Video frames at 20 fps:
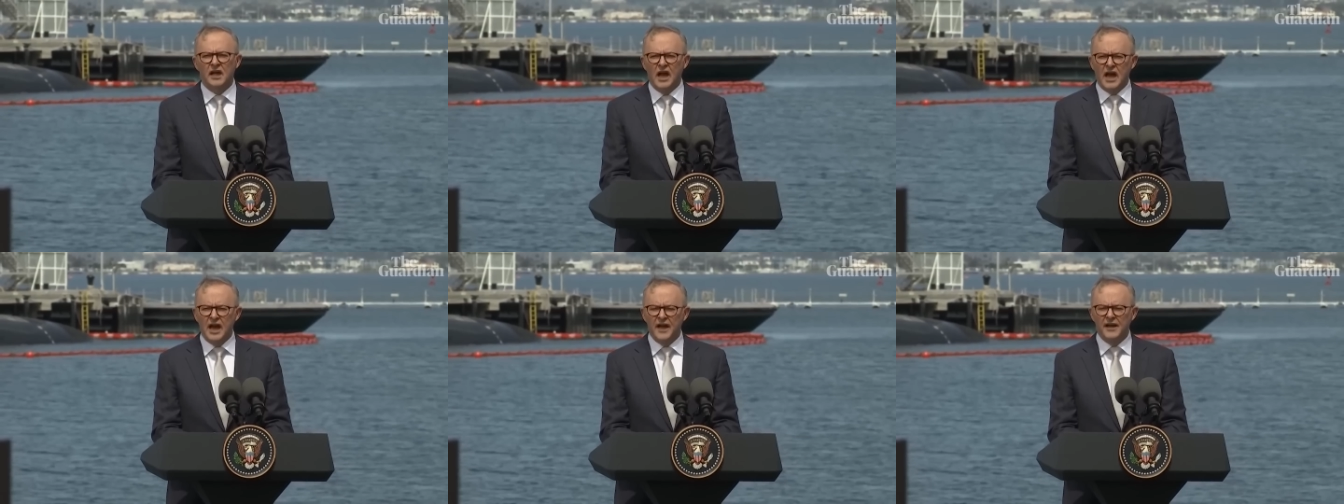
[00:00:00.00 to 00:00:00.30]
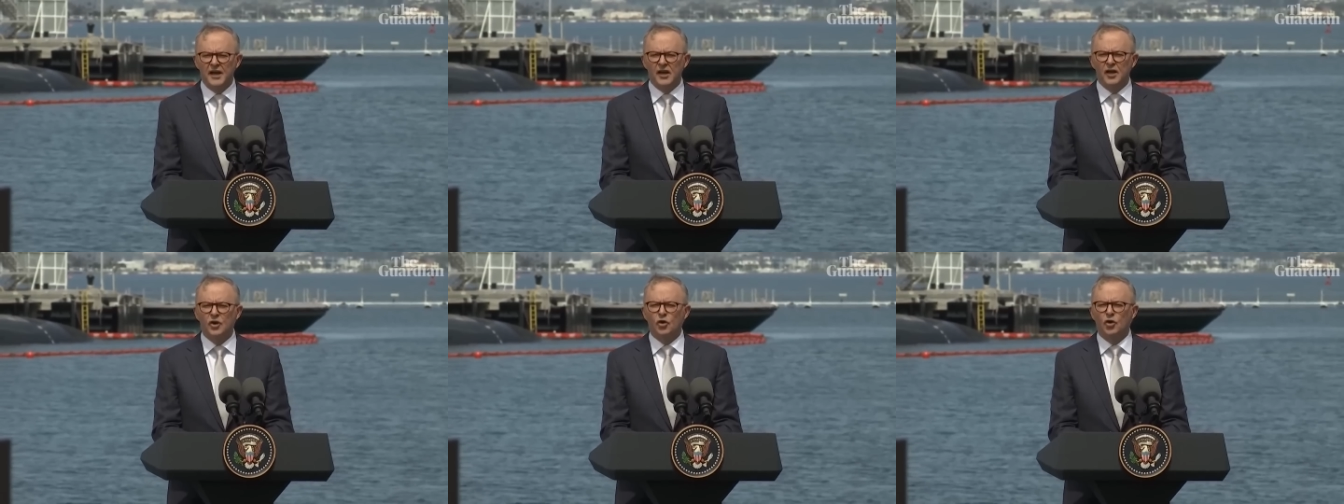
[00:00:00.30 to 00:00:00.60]
and
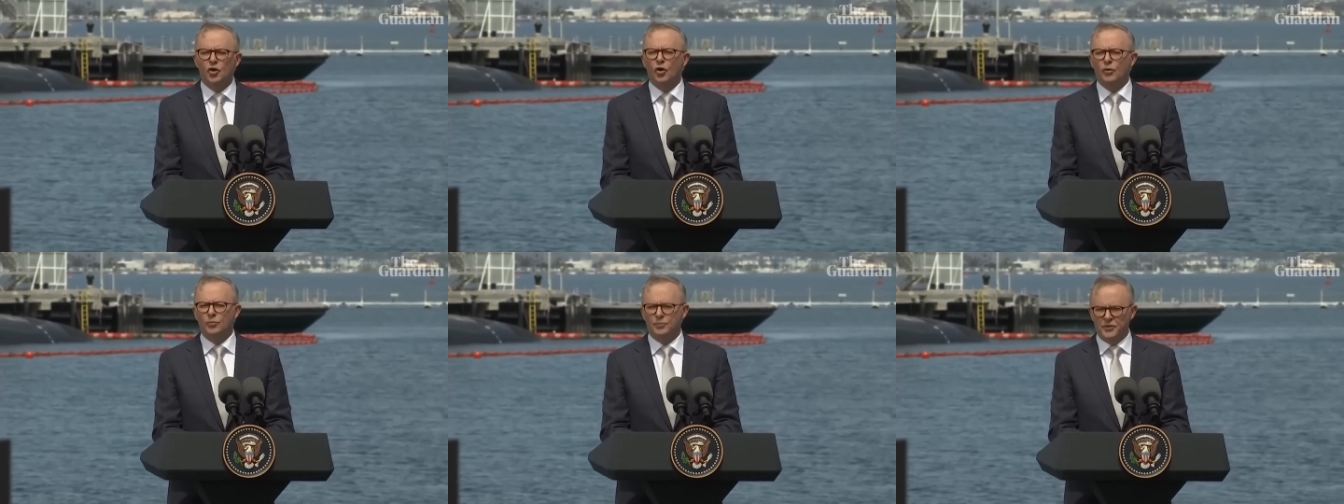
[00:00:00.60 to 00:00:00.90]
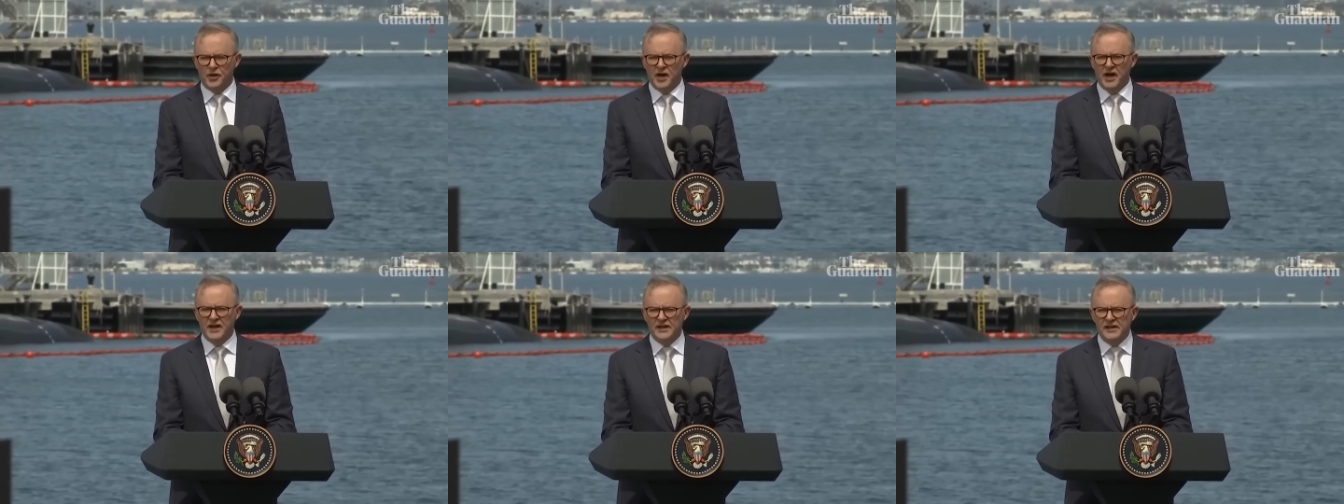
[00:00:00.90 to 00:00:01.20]

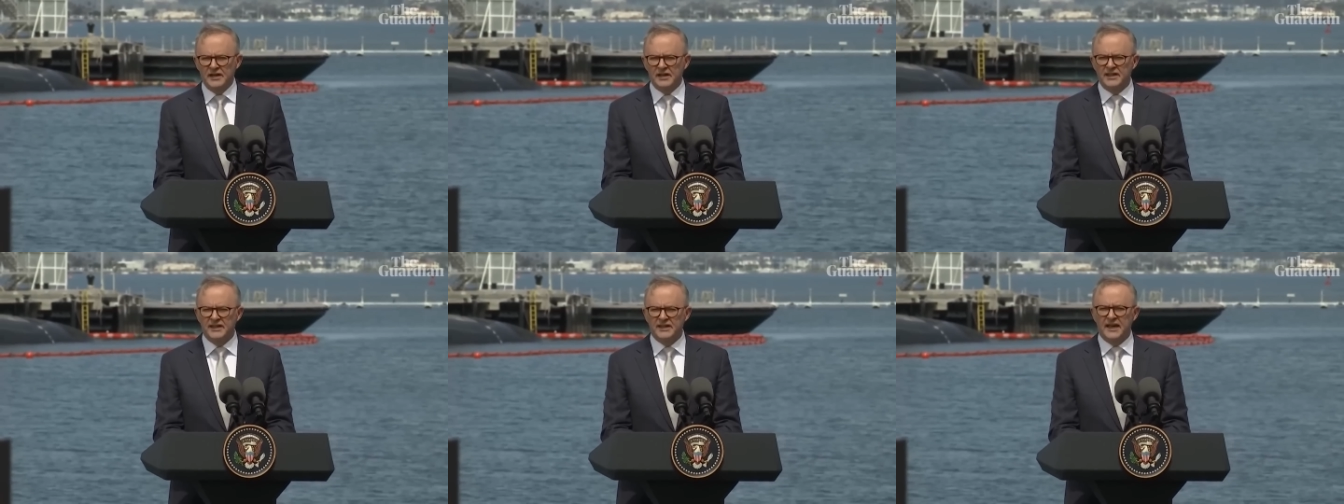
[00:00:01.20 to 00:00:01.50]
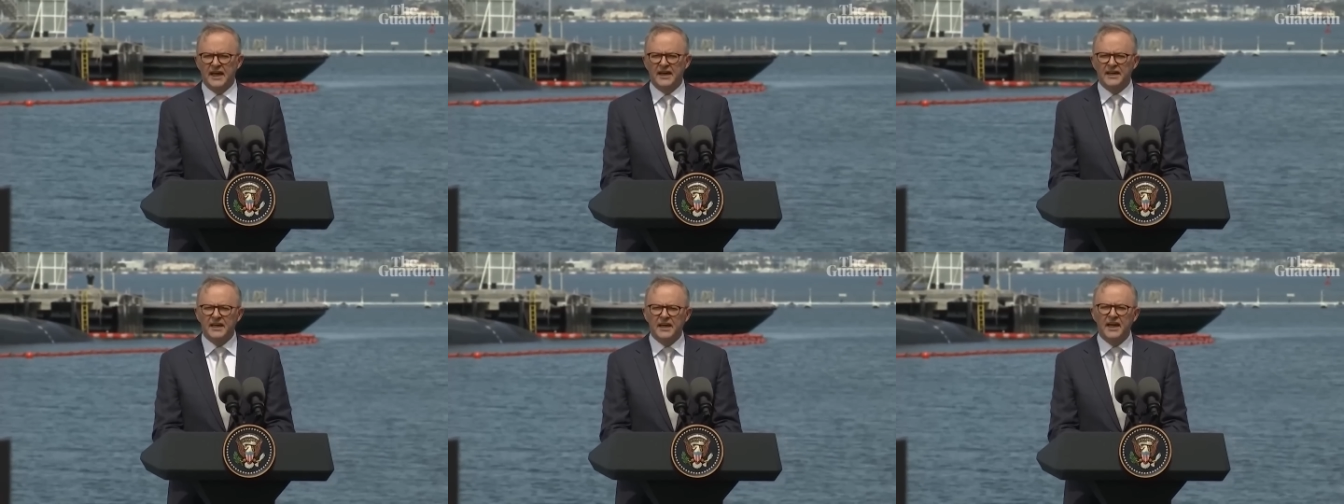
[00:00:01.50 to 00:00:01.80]
incorporating
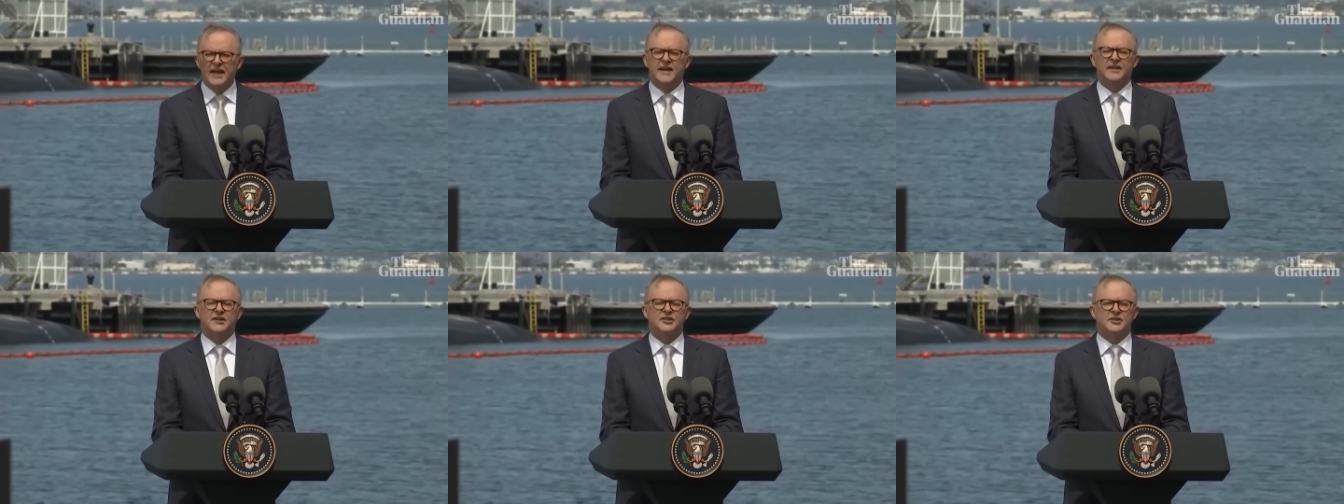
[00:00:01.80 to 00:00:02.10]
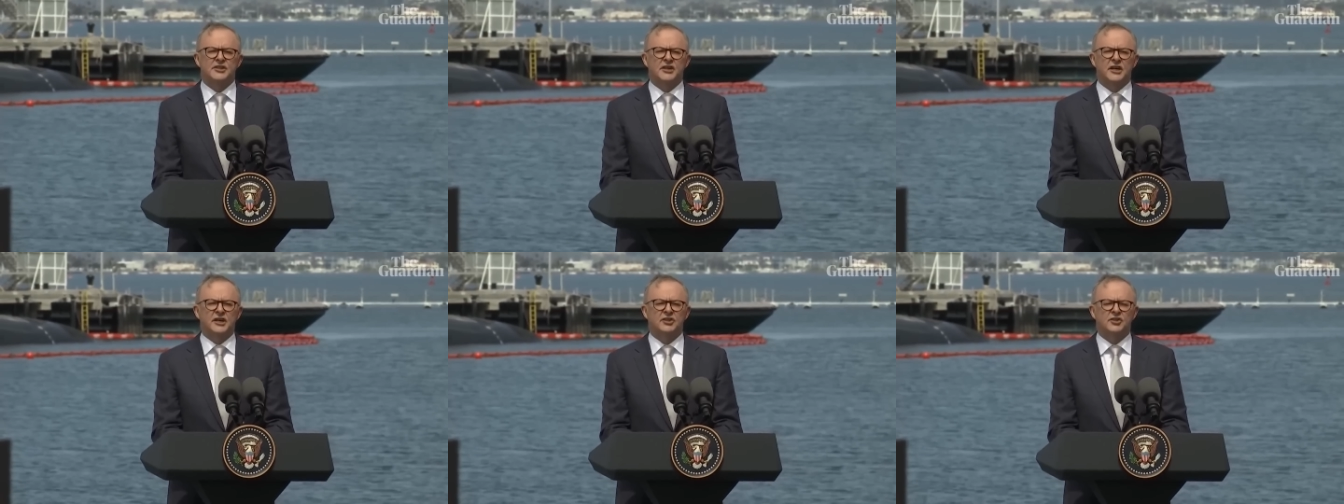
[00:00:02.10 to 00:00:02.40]

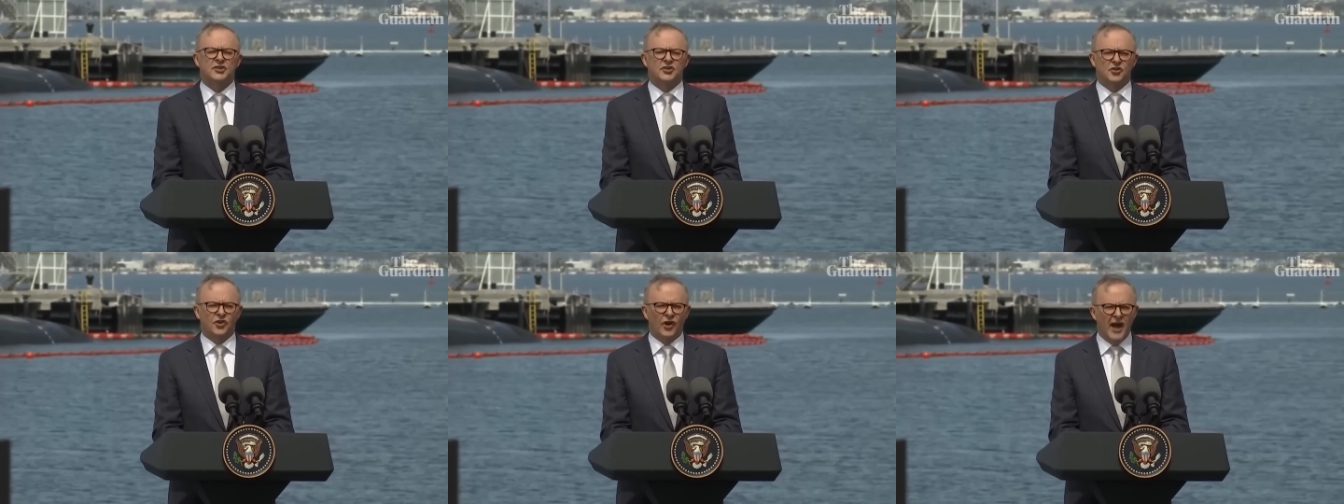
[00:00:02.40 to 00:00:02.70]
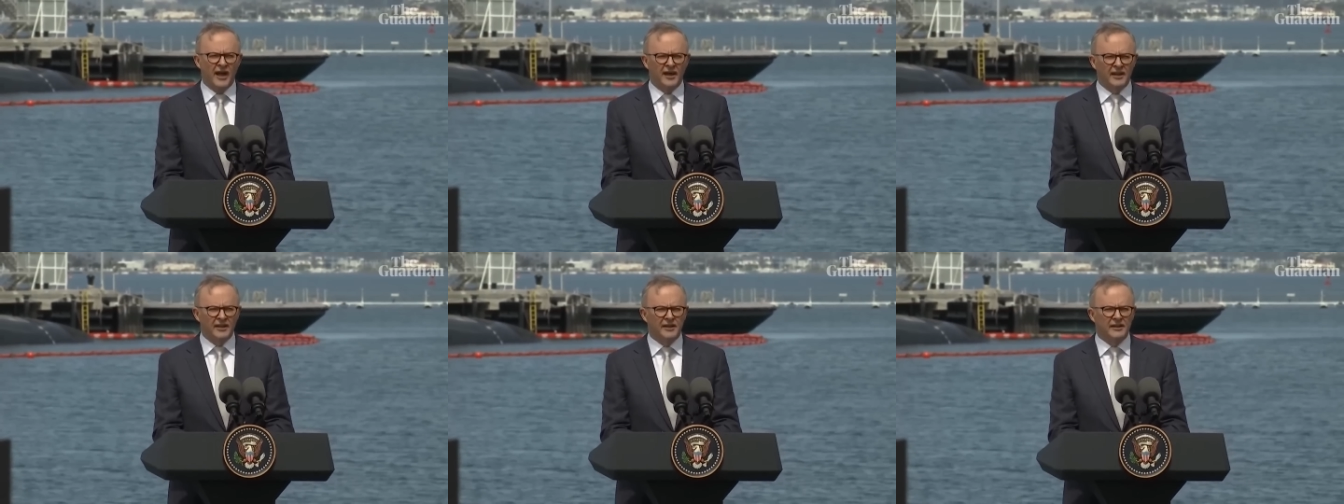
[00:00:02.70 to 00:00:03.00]
cutting-edge
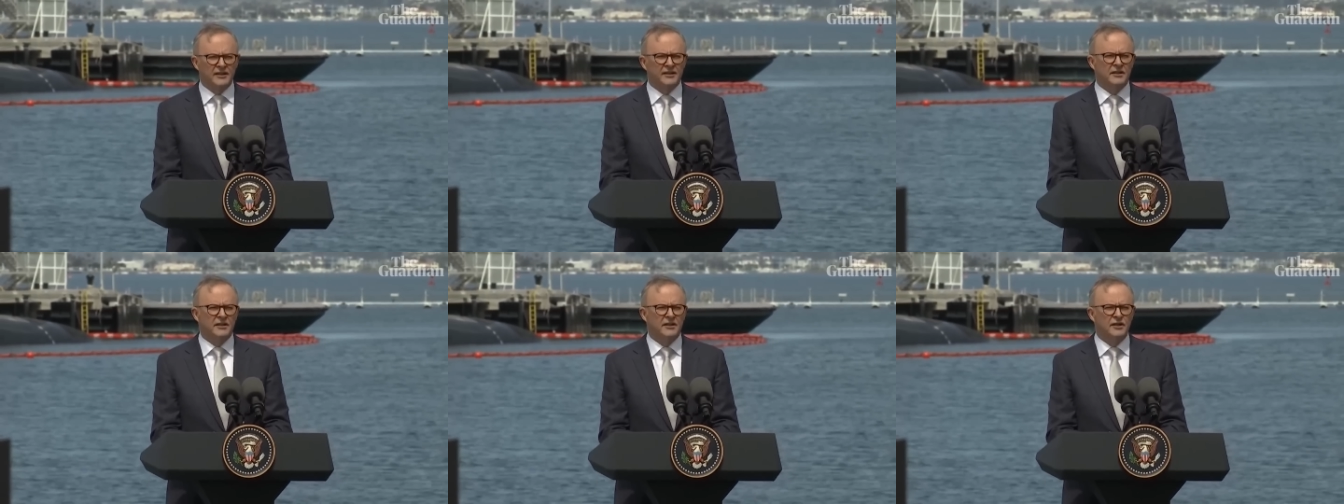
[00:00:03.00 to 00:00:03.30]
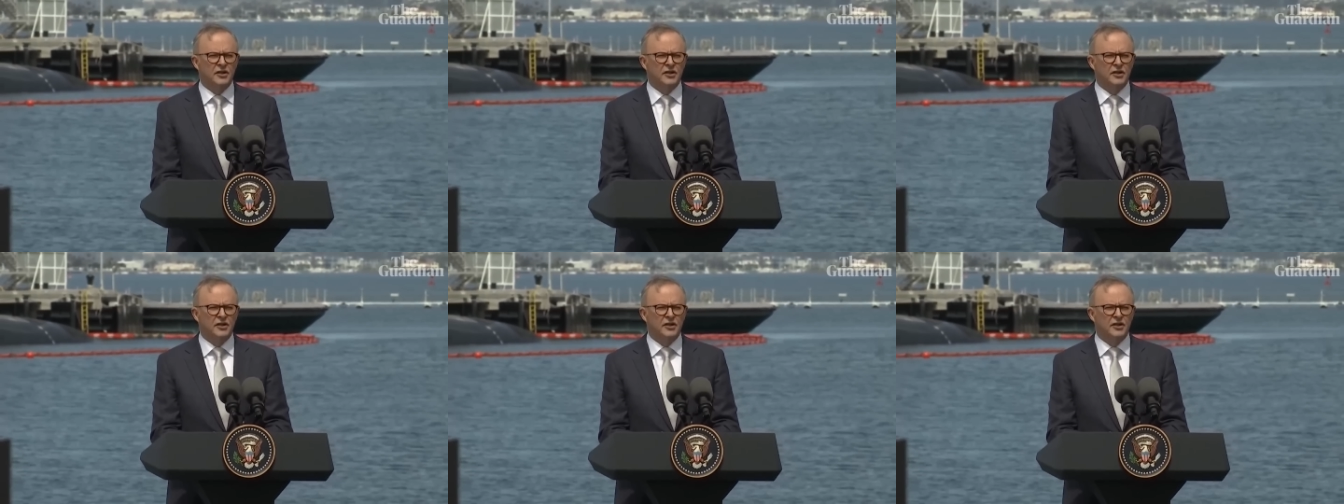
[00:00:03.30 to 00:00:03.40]
Australian,